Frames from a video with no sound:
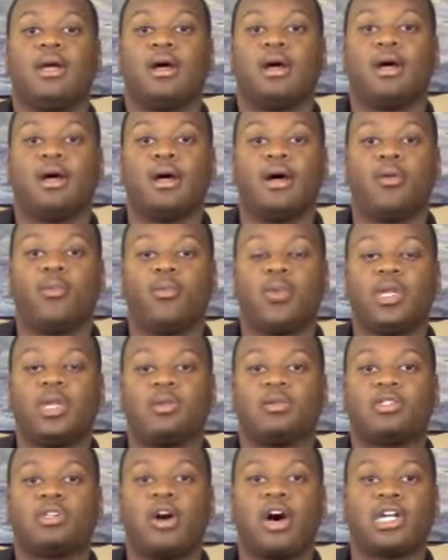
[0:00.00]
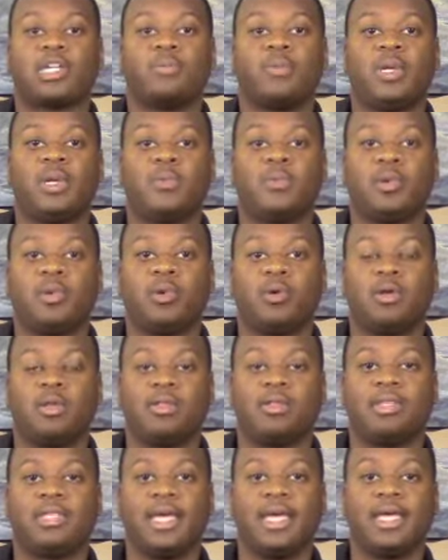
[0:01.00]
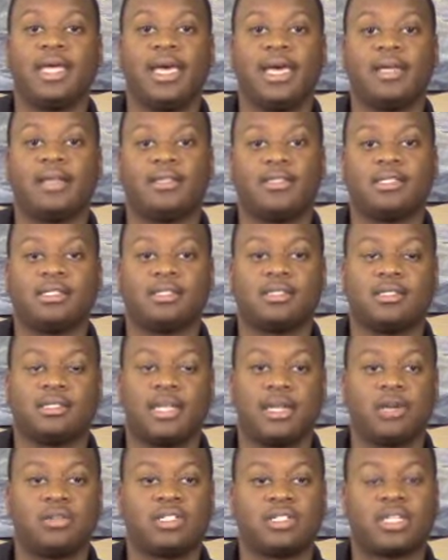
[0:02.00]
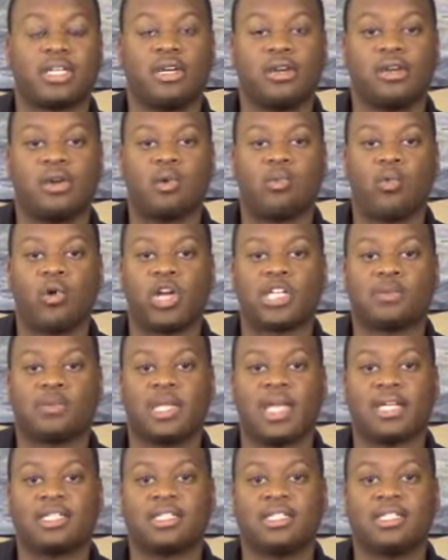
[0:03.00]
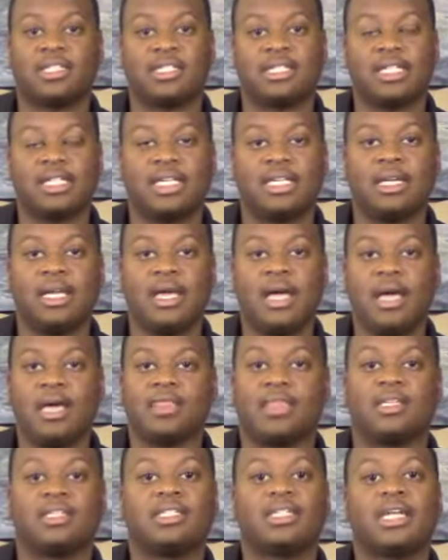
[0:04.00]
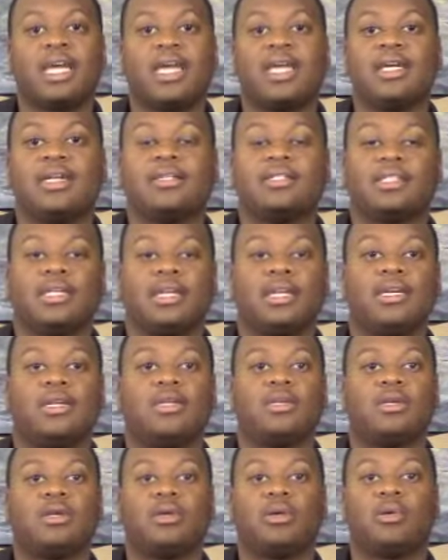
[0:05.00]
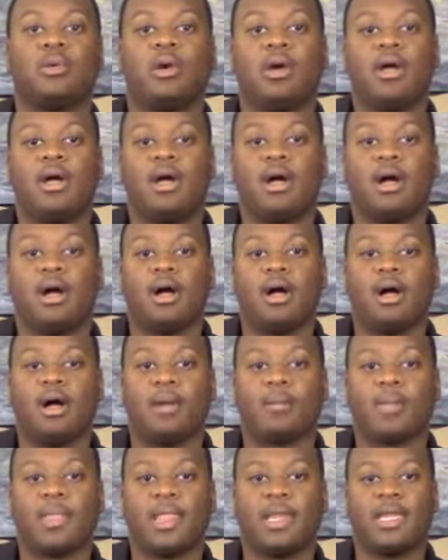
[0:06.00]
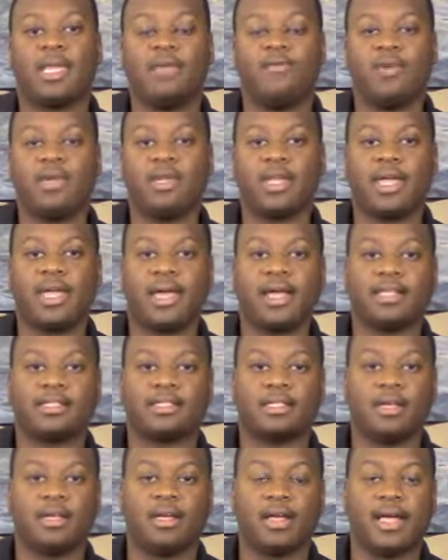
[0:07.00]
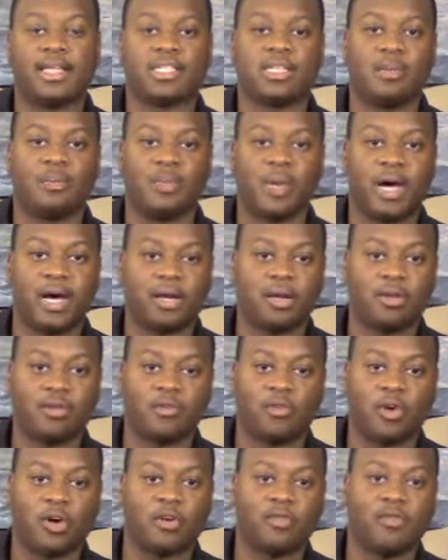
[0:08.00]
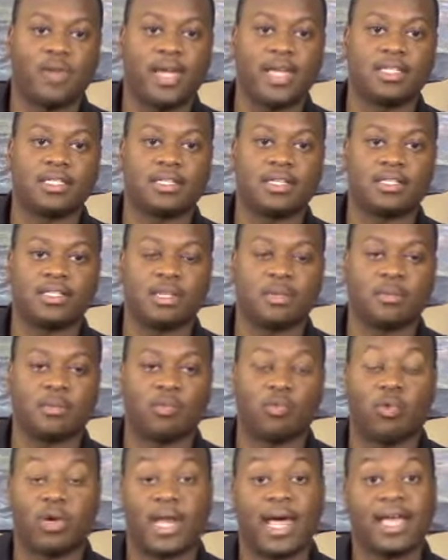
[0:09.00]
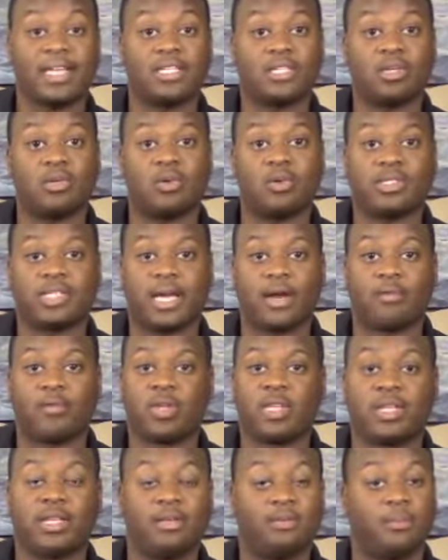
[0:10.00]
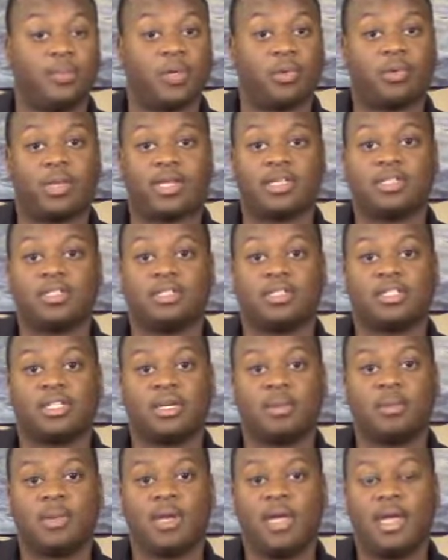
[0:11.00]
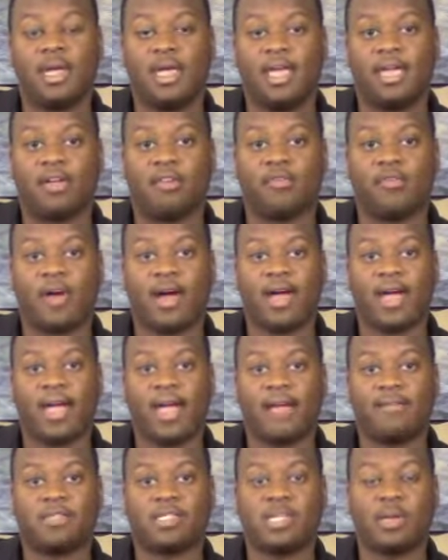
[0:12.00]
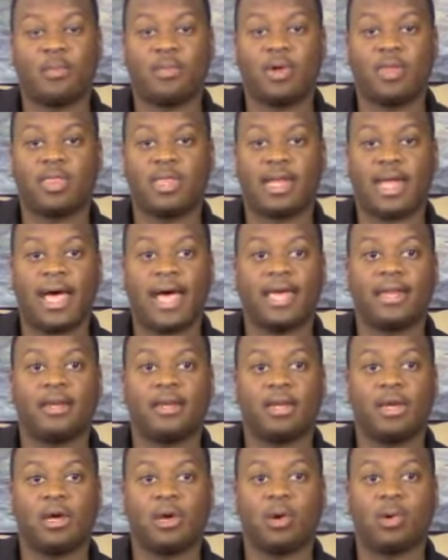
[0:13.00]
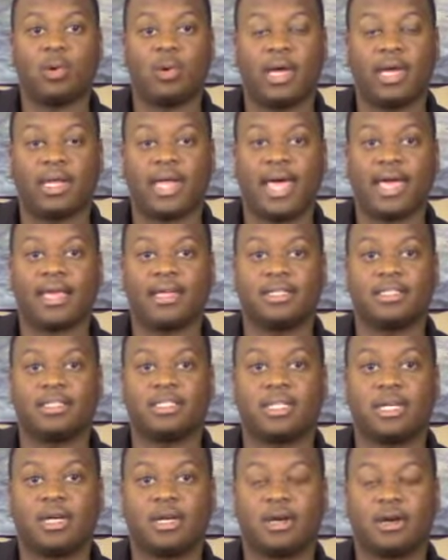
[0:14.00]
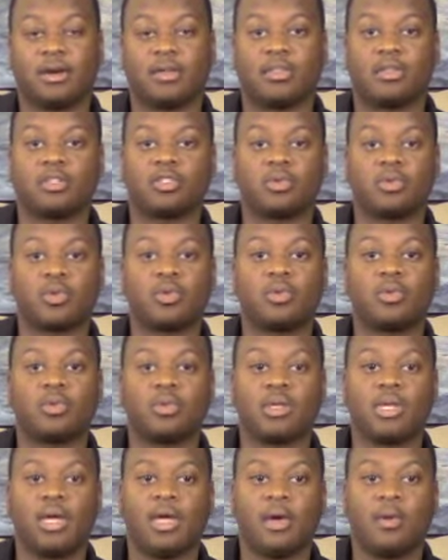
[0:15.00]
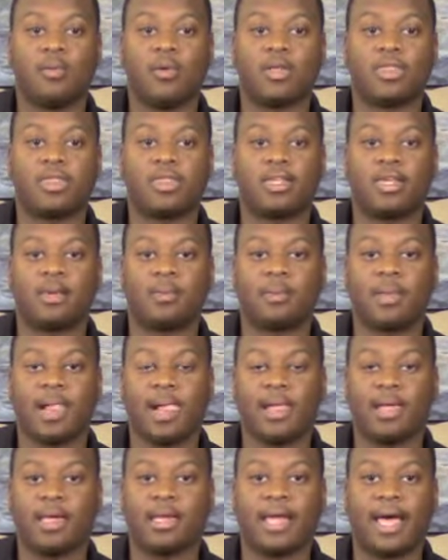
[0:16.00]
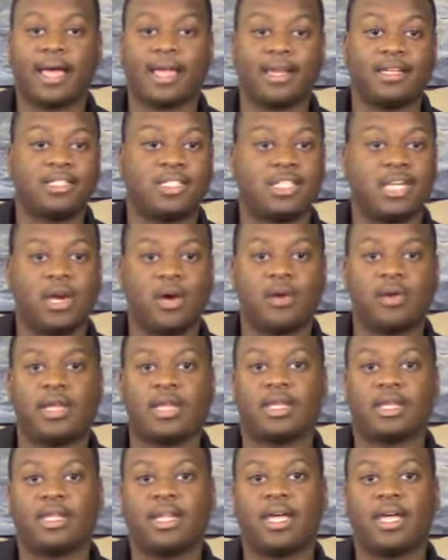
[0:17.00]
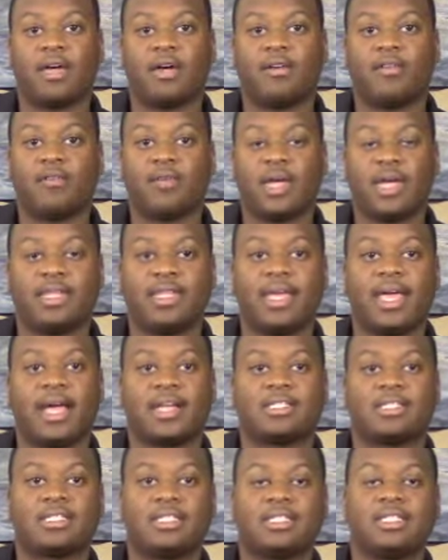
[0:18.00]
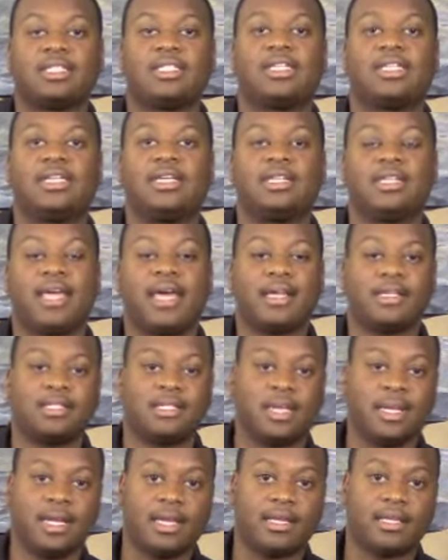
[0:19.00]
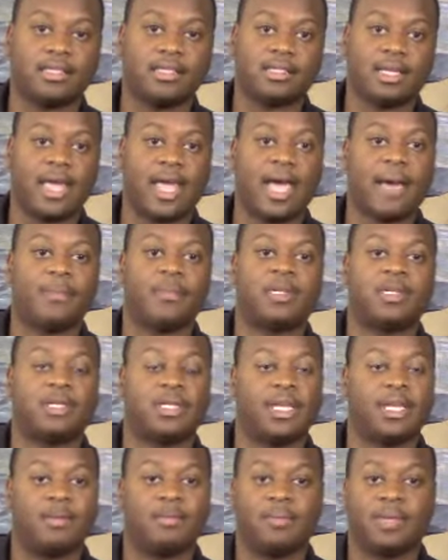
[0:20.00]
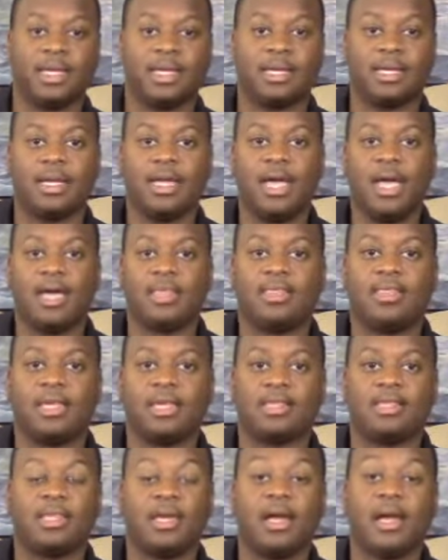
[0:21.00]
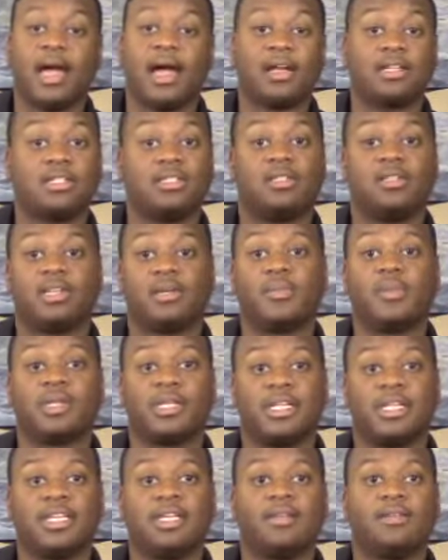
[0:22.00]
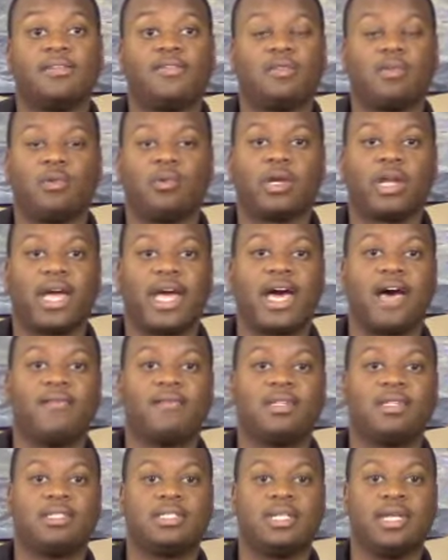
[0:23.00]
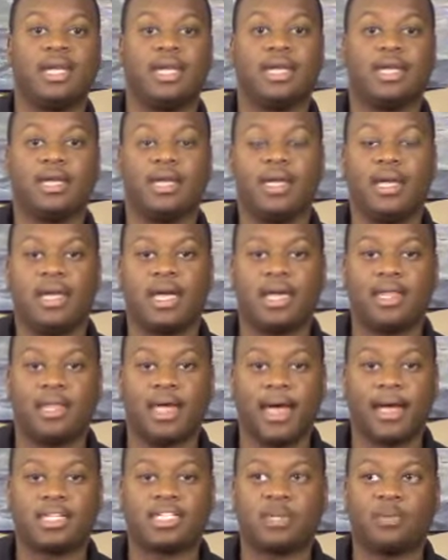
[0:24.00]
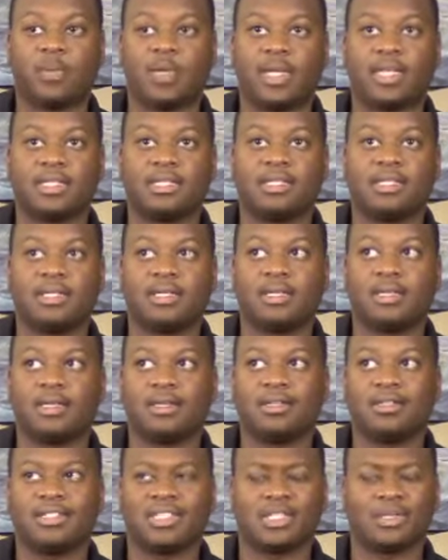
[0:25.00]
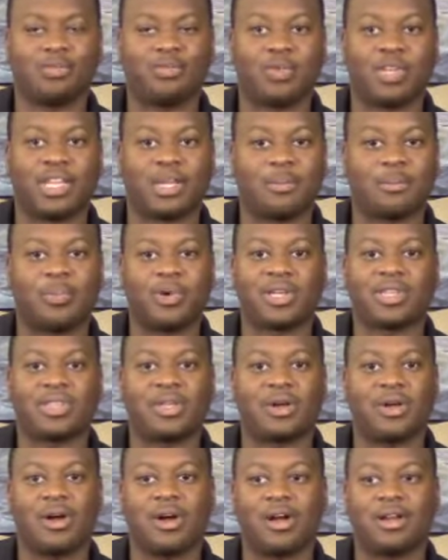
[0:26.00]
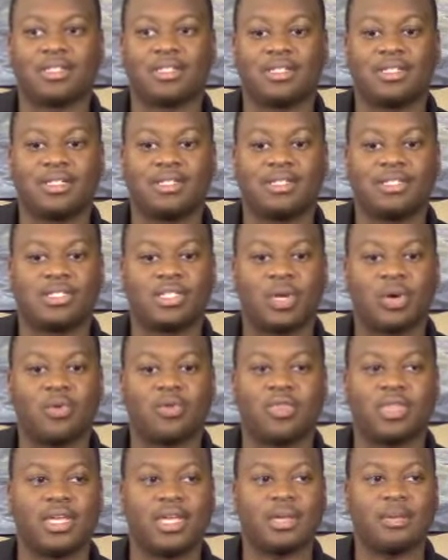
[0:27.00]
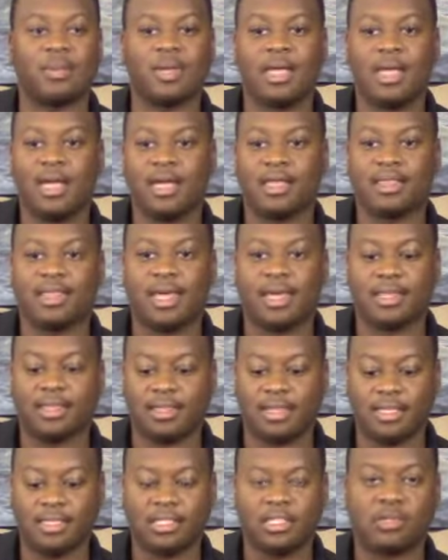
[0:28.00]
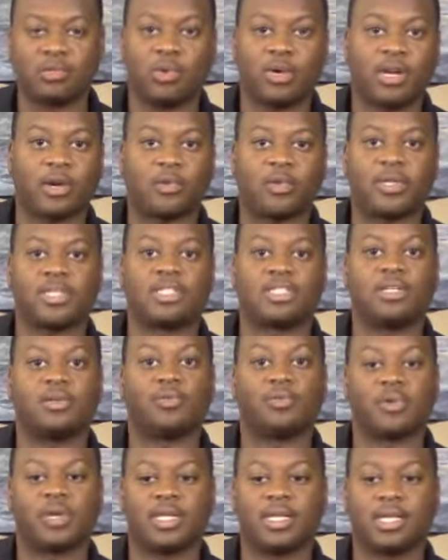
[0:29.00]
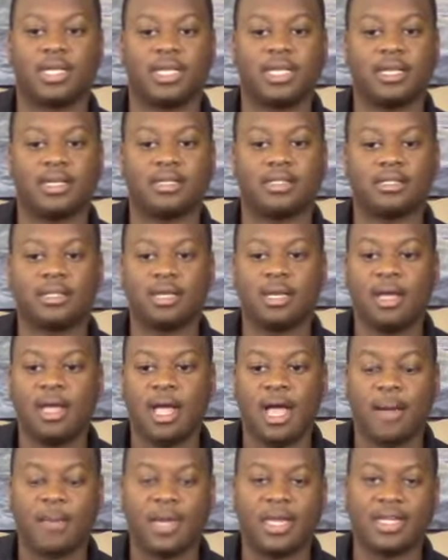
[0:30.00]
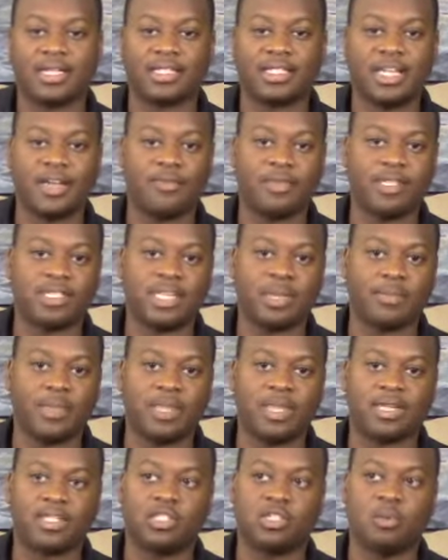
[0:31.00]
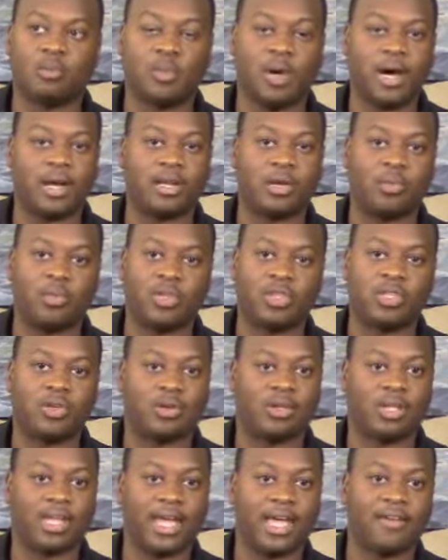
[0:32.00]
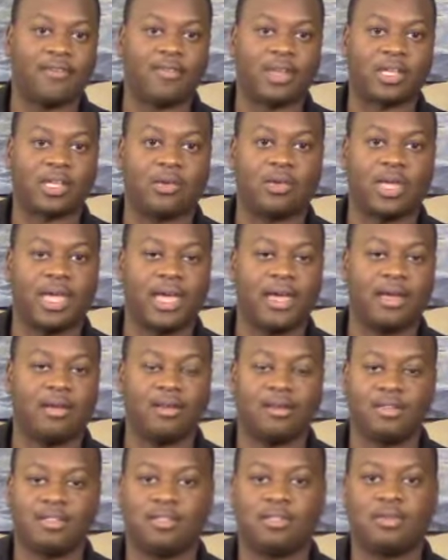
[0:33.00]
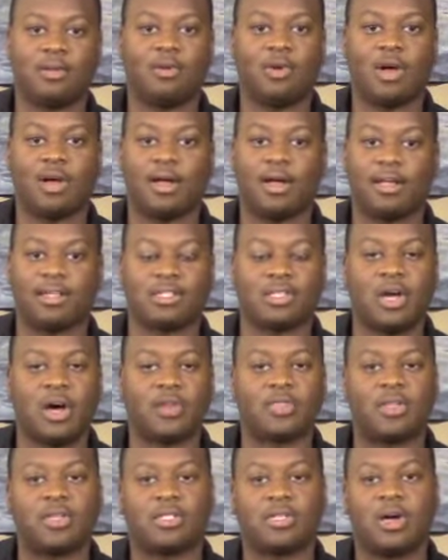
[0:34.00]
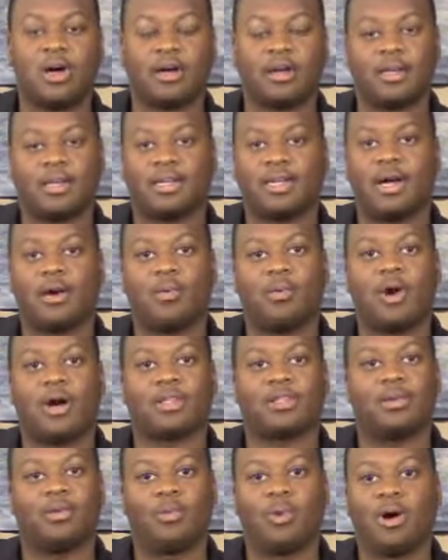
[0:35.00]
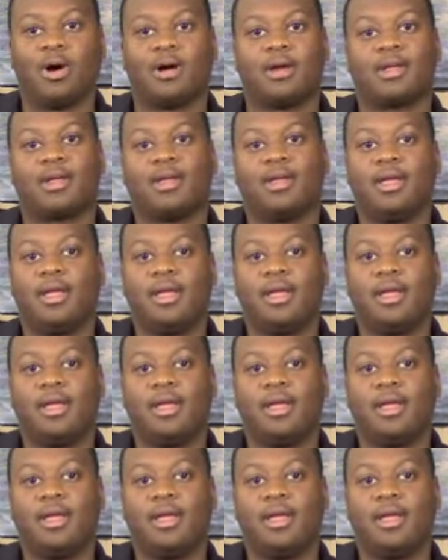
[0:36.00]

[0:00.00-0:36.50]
When you talk to people, they don't just hear your words, but actually see the change in you. And even as a model for evangelism, what I do is I really build relationship. If I have someone that I know and I can share the truth with them, and I could share it in love, and they actually see that change happen in me, then they're actually going to believe what I have to say. And that actually begins to just really prick their hearts and show them that this is what a Christian really is. I mean, it's definitely something that you model with your life. Like, you can't talk the talk and not walk the walk.